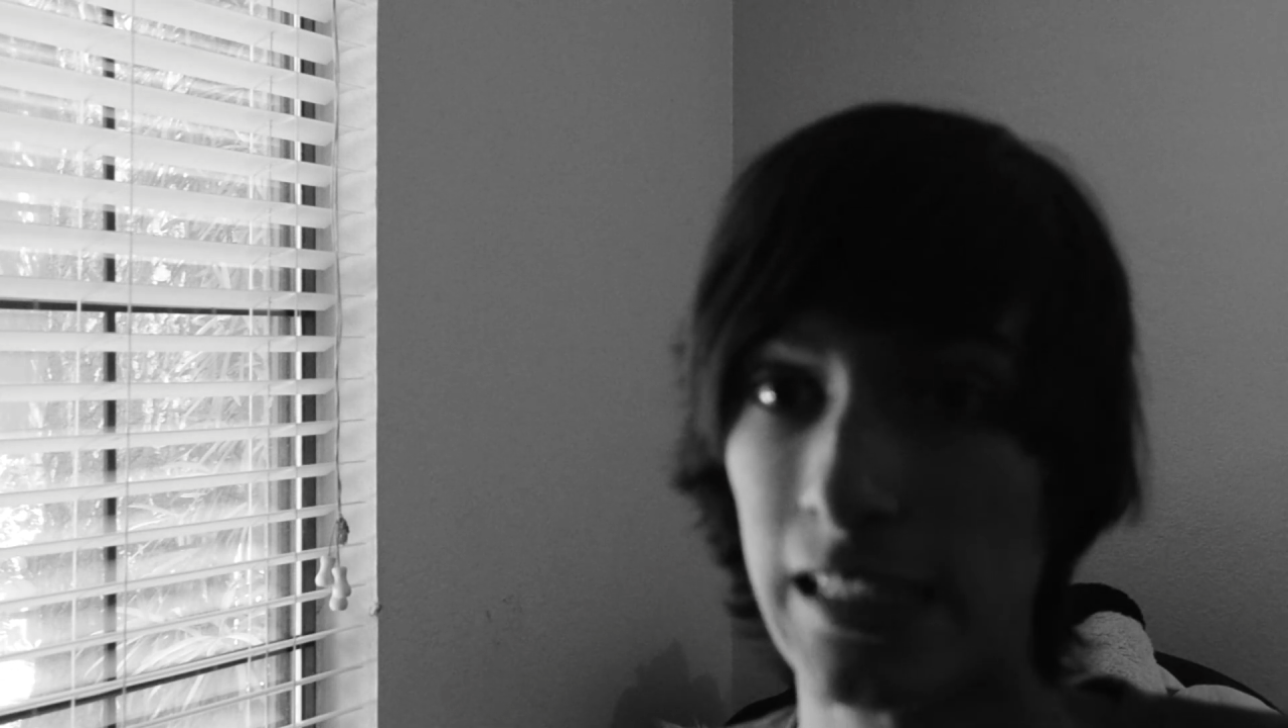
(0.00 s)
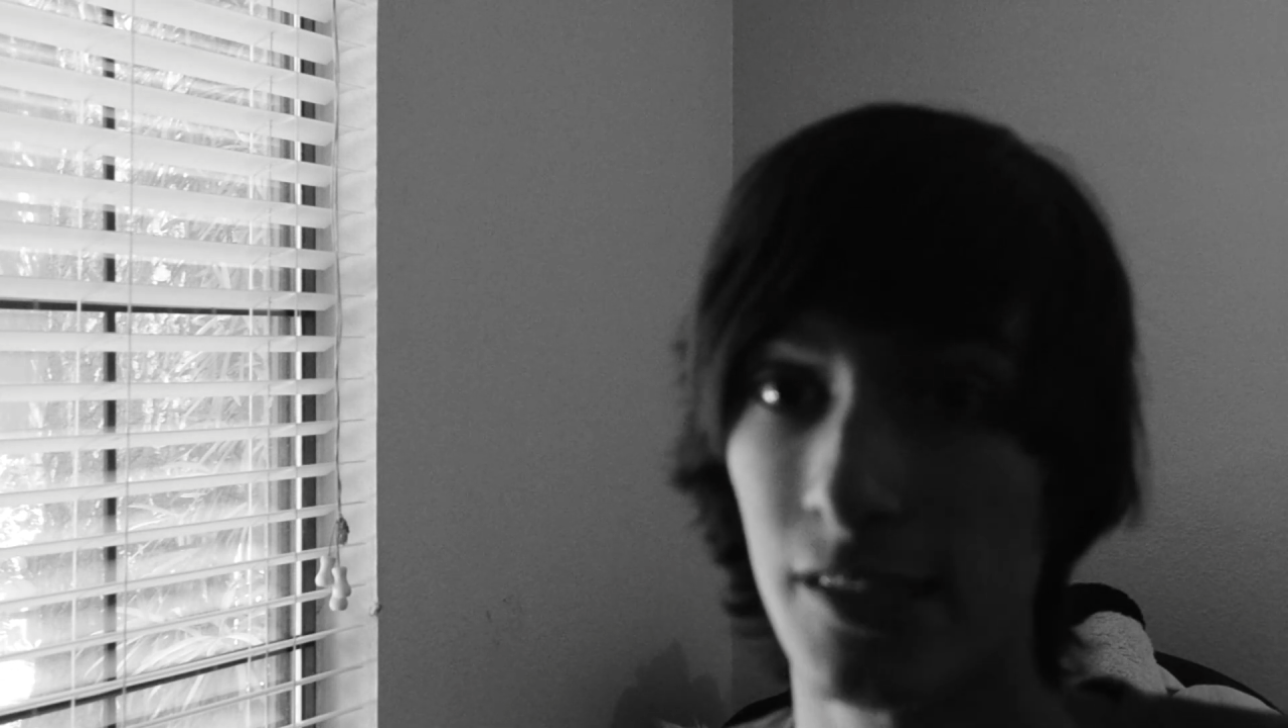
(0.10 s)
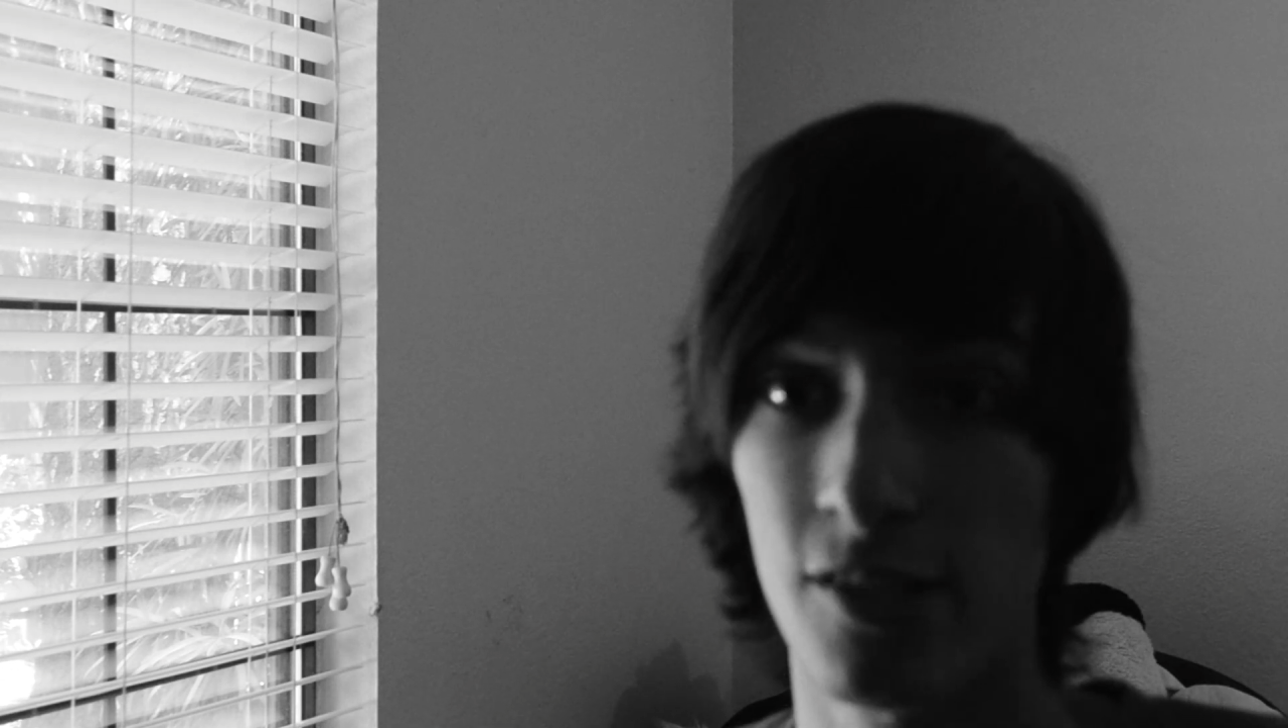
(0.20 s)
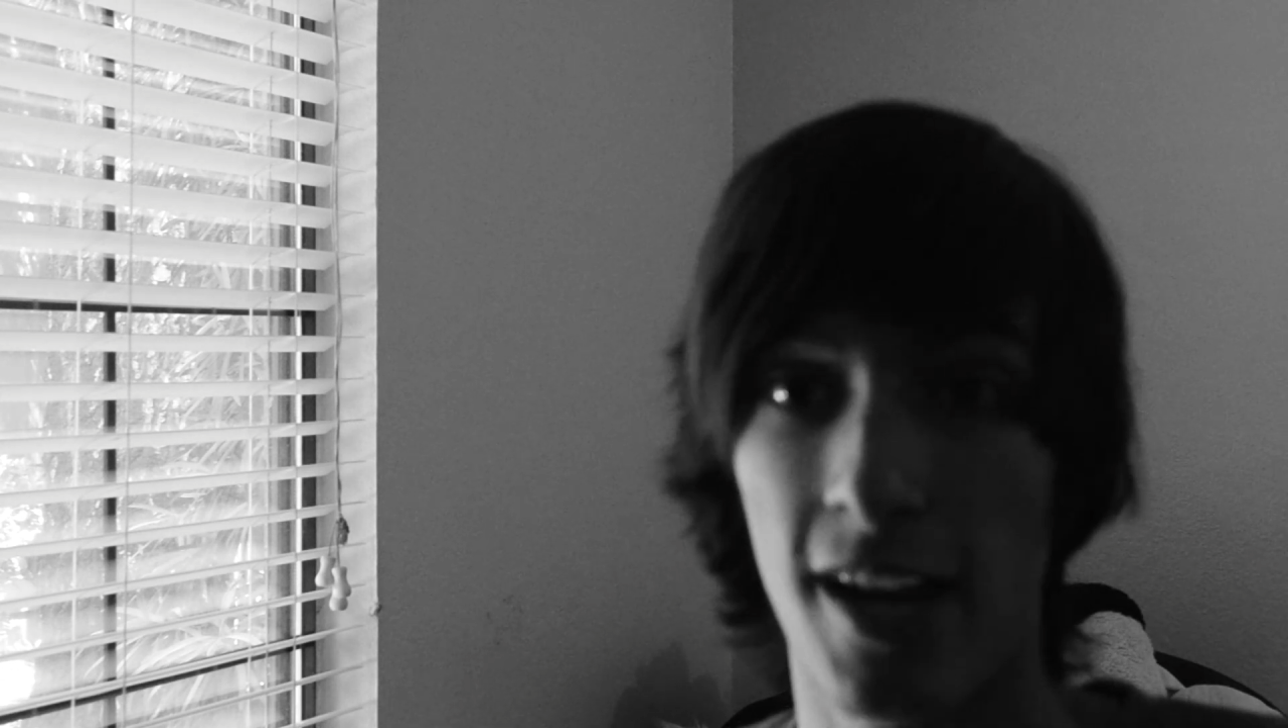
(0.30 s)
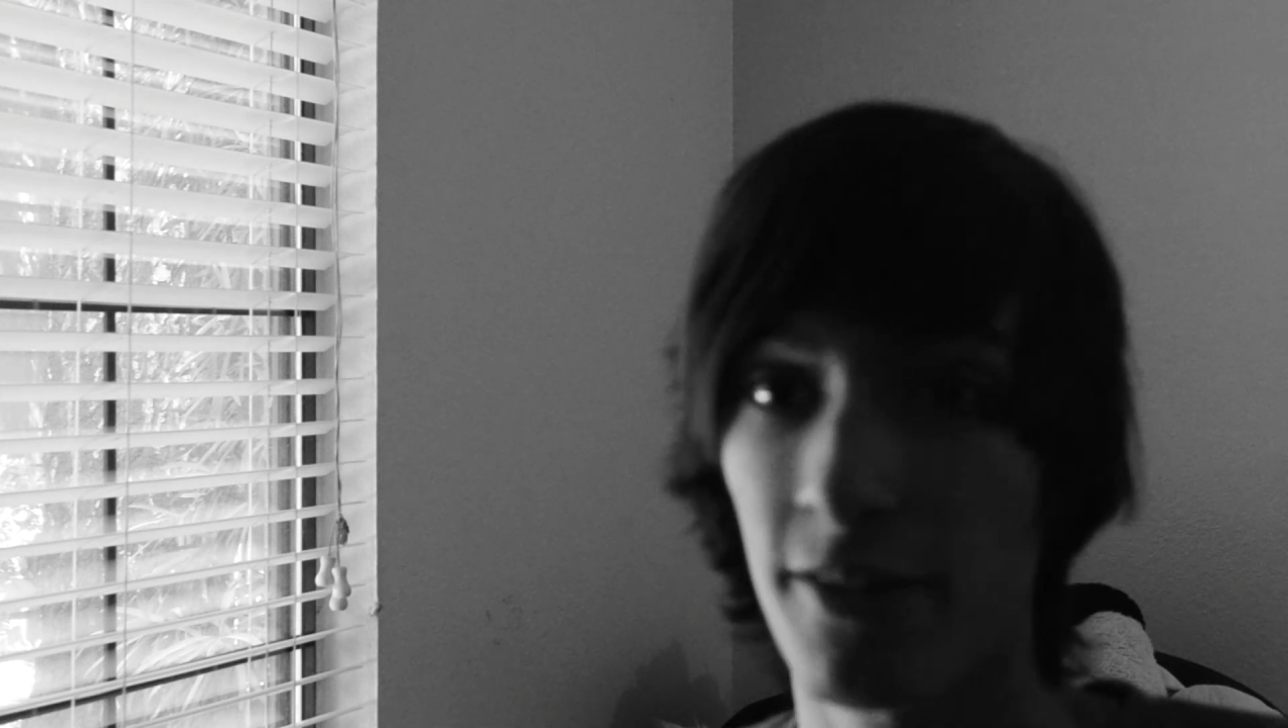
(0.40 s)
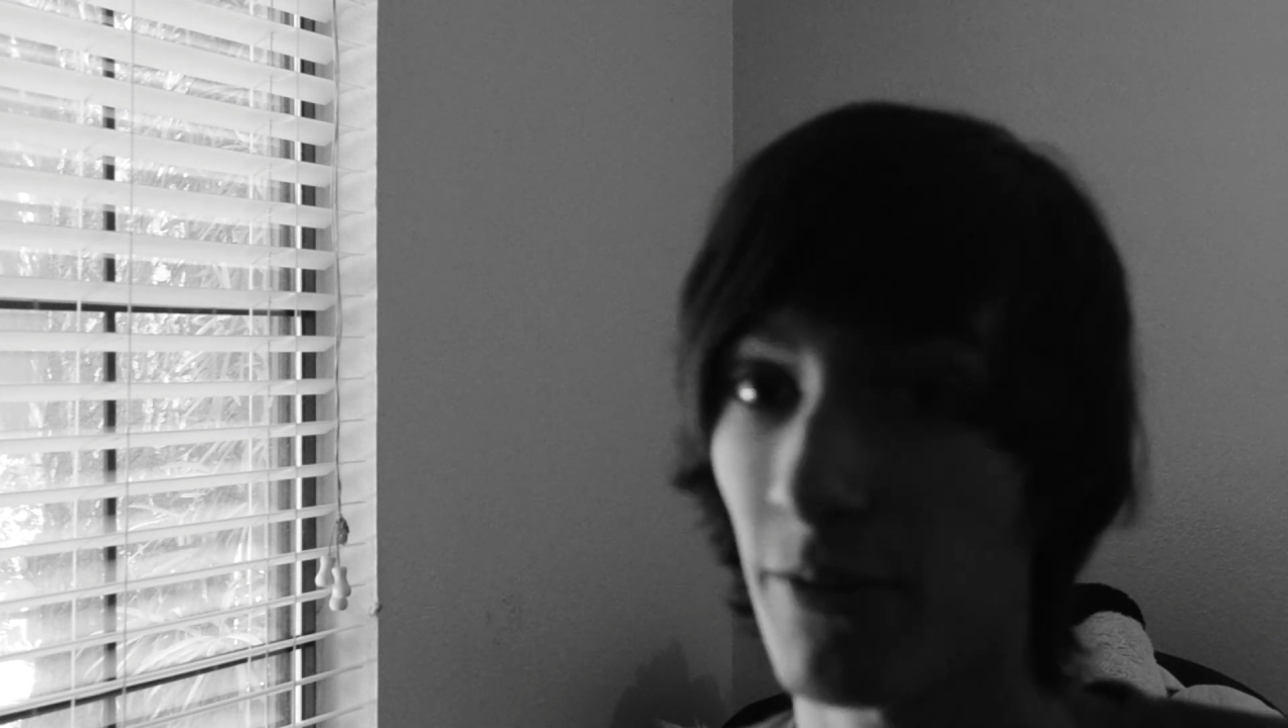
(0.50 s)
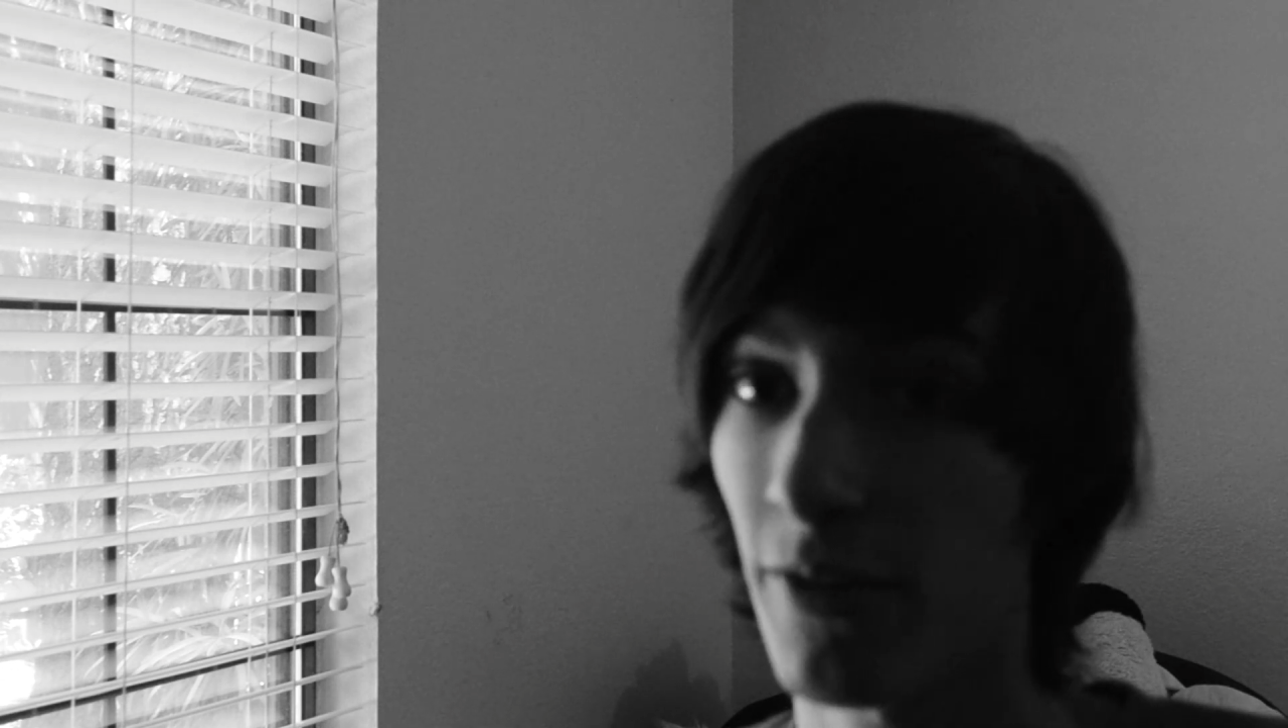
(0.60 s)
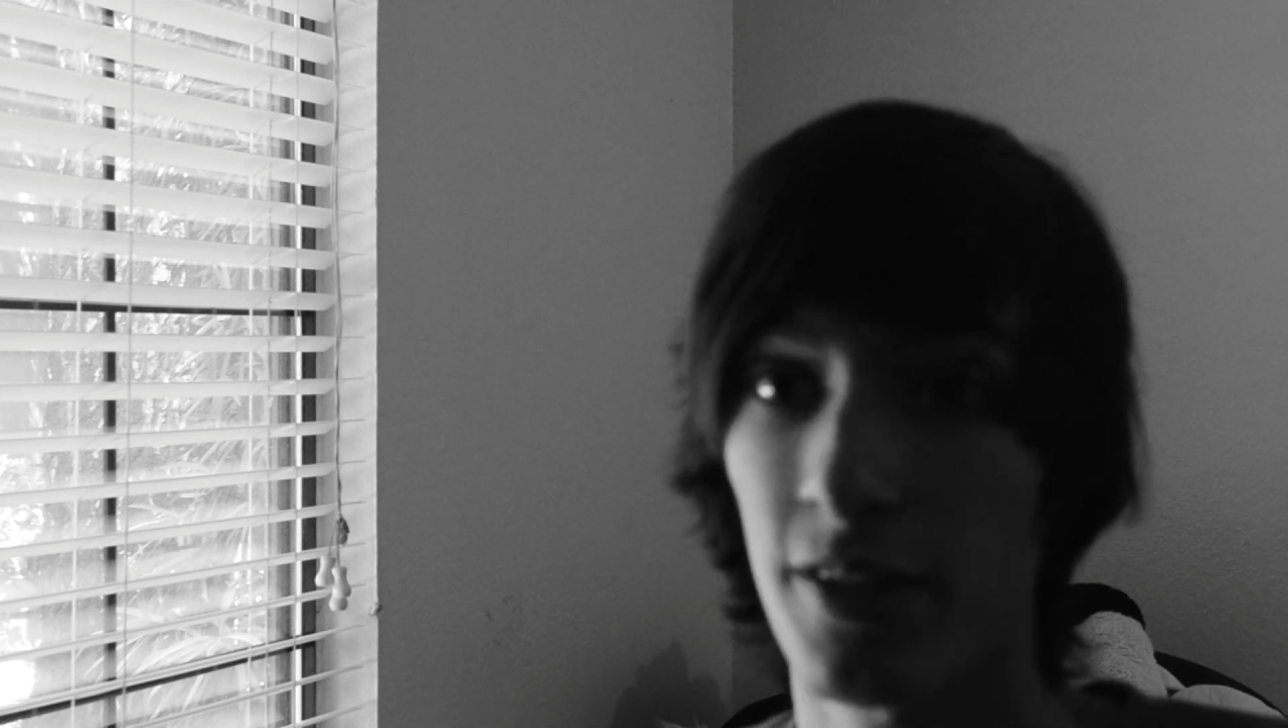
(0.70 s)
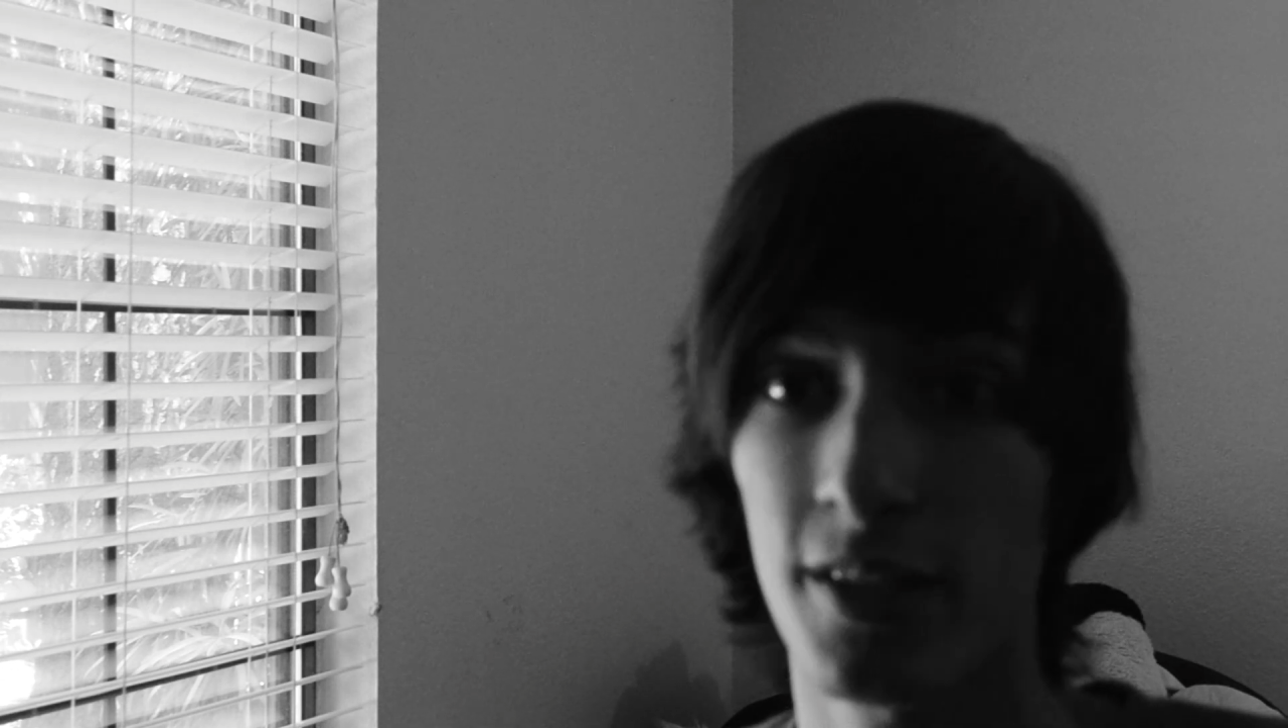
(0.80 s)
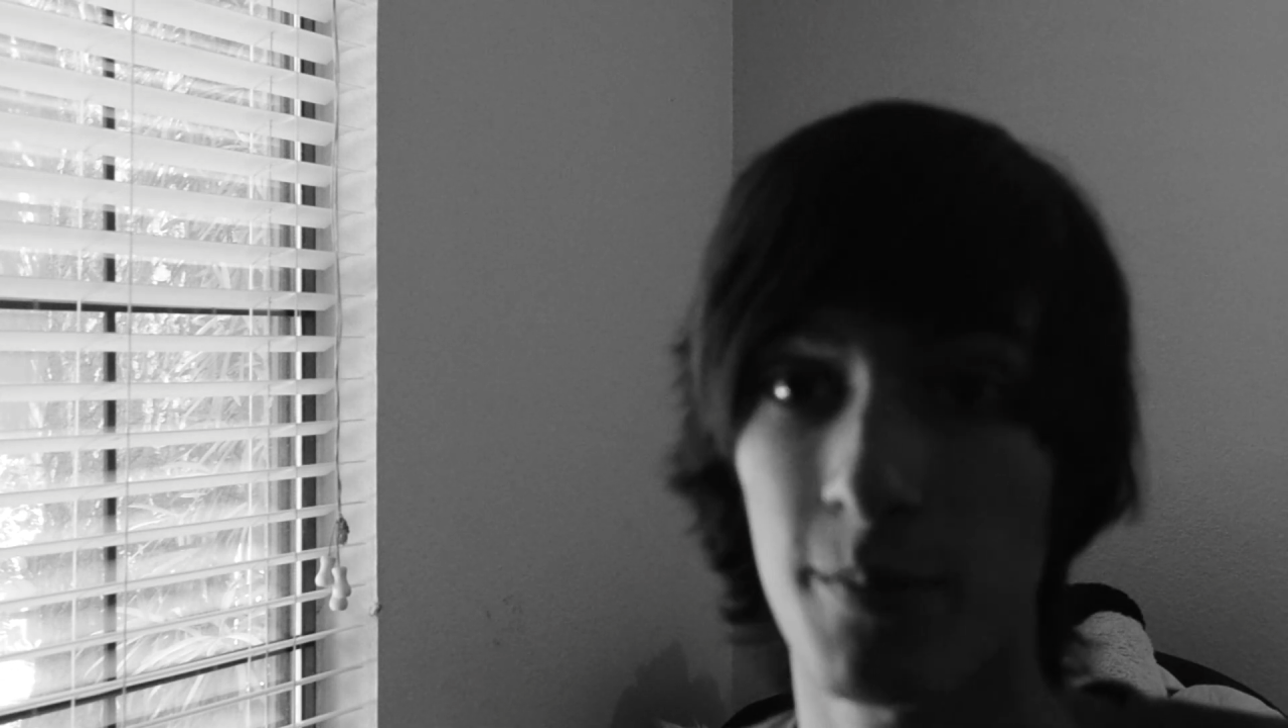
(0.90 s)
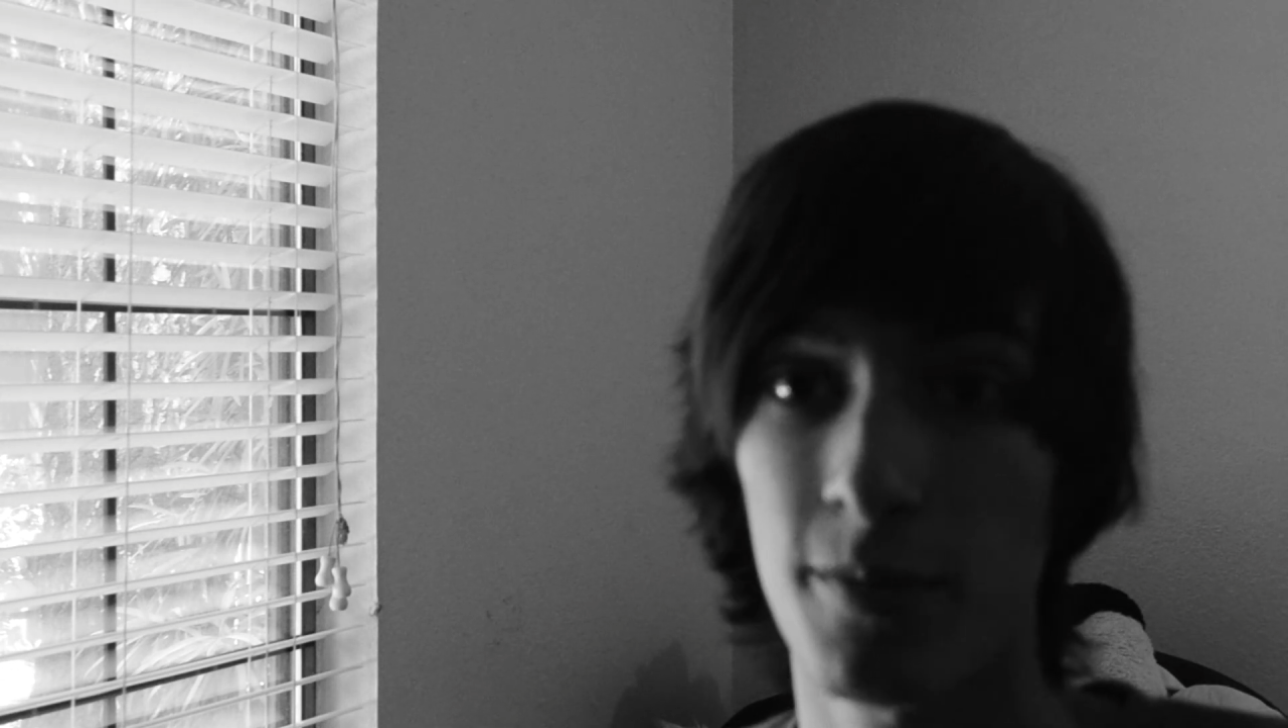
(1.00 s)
so I don't think I'm